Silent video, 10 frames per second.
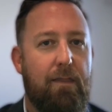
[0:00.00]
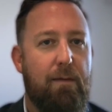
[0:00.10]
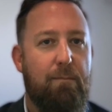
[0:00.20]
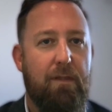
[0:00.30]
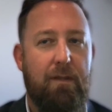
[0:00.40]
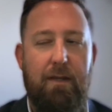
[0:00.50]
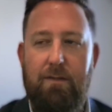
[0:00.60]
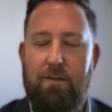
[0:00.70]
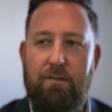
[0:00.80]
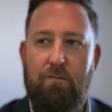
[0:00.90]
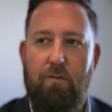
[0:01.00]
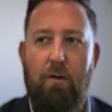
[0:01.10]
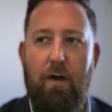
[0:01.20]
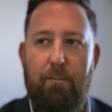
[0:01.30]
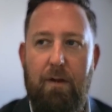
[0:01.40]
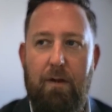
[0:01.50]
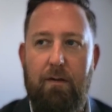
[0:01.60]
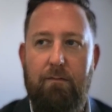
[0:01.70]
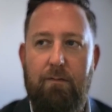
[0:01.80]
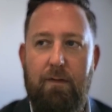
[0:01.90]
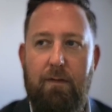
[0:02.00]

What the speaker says: the ability to just throw on a pair of,